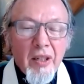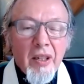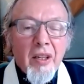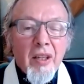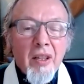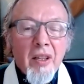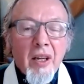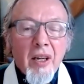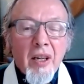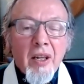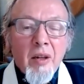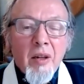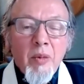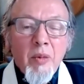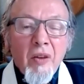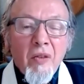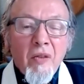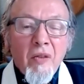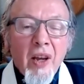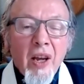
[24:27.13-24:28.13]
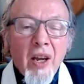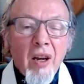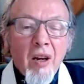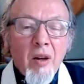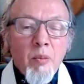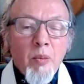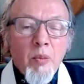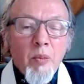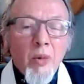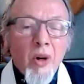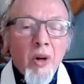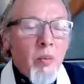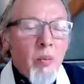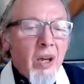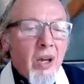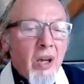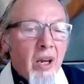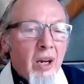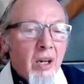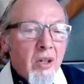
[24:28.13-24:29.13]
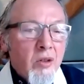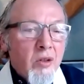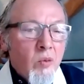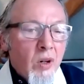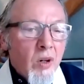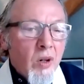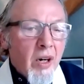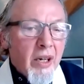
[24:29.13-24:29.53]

that can be found by beings right